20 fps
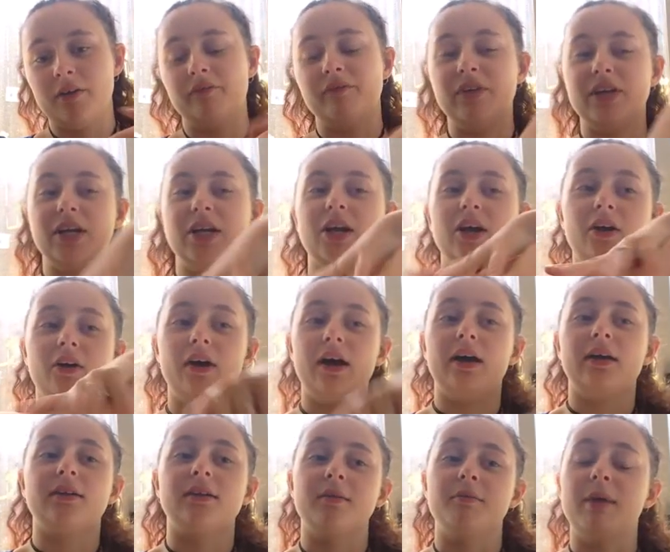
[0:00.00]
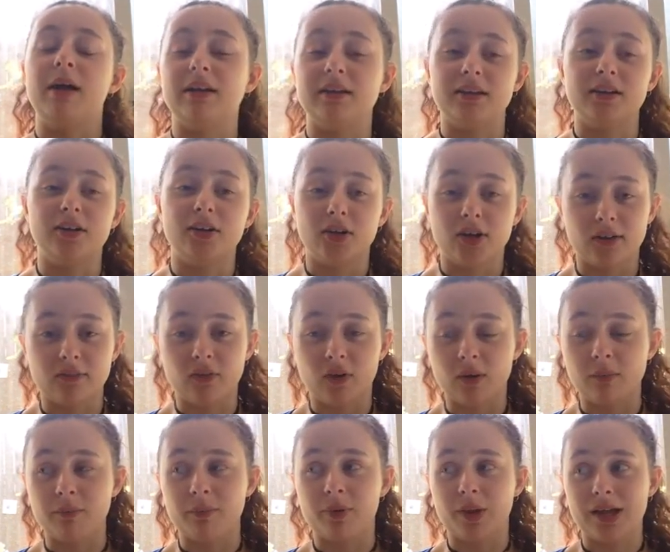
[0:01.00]
video as a message to
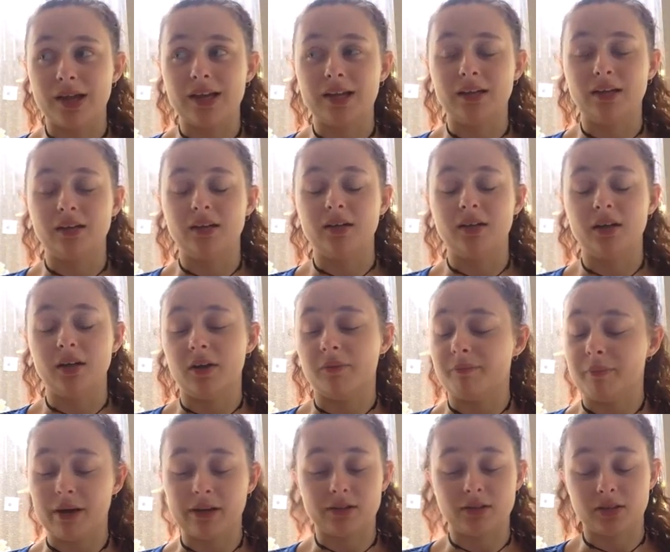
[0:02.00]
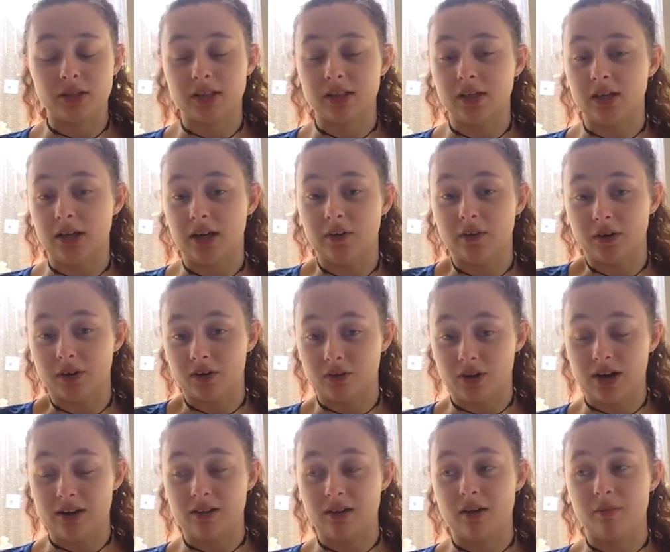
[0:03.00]
everyone, please, especially here in
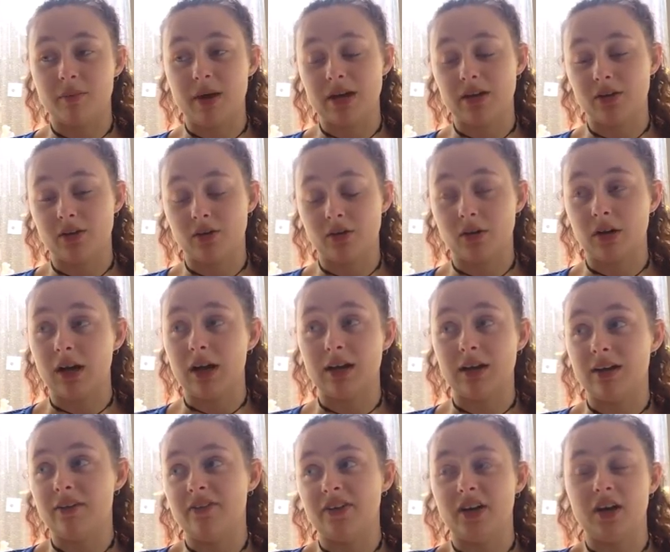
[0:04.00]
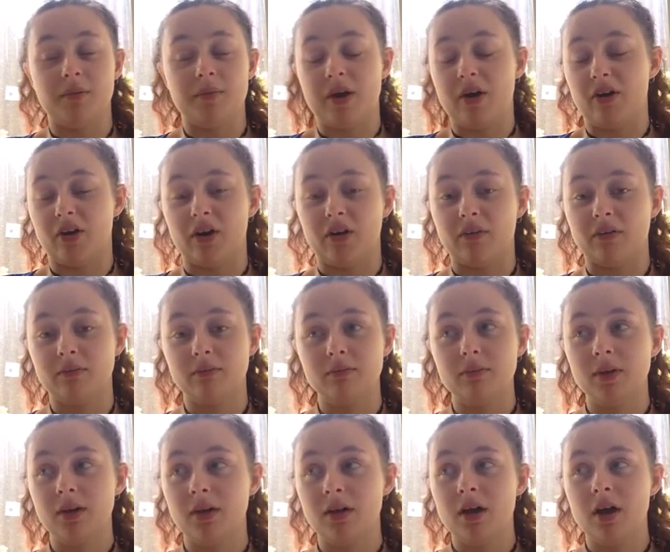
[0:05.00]
Australia, and even in America.
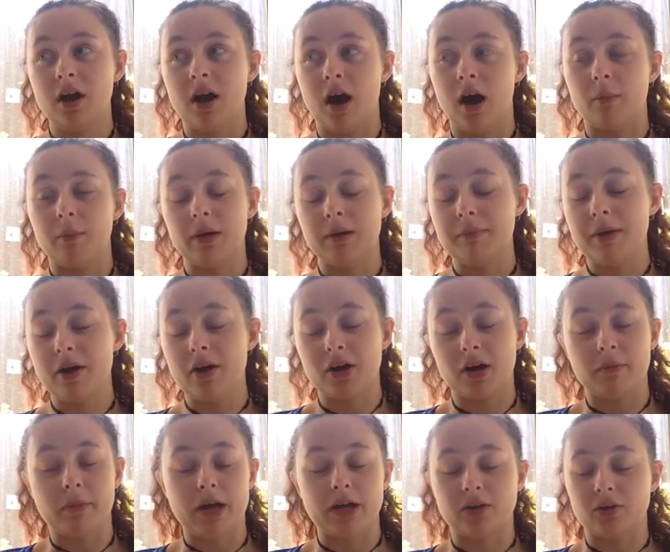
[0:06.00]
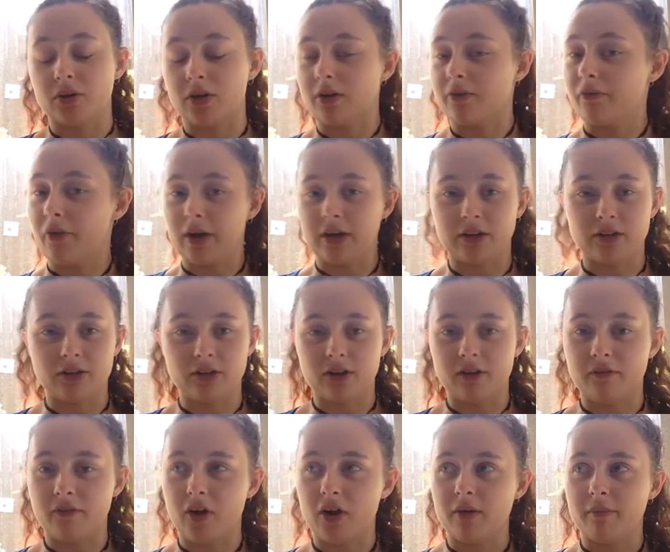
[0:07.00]
In America, make sure you vote
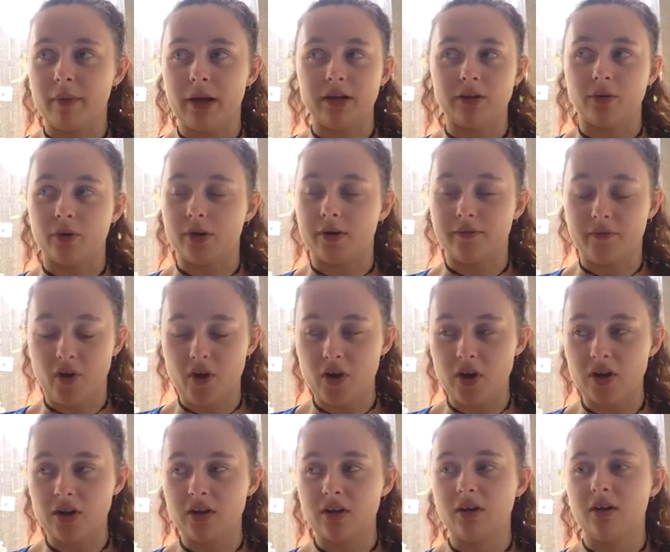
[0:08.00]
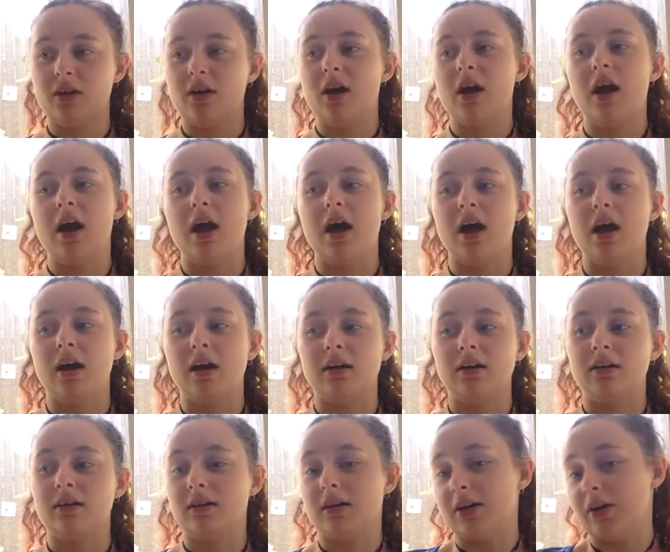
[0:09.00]
to vote, make sure you vote.
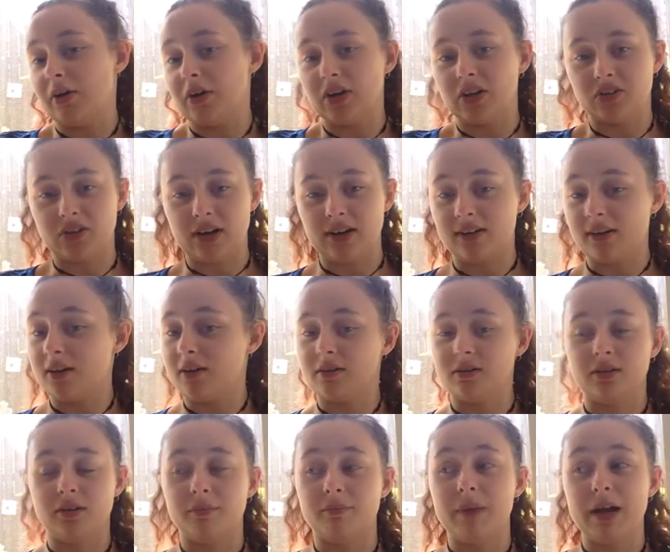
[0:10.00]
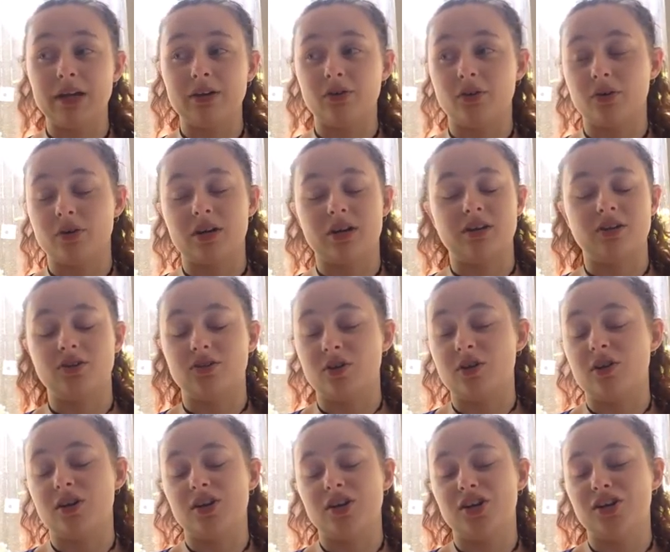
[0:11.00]
And here in Australia, to make sure that as
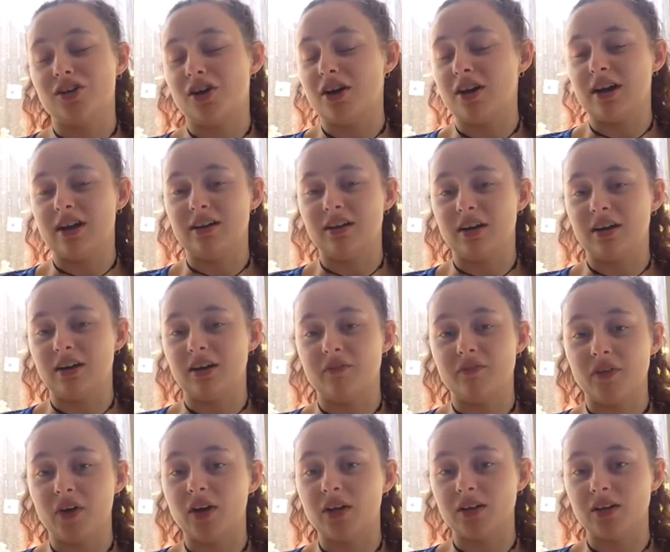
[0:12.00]
soon as you turn 18,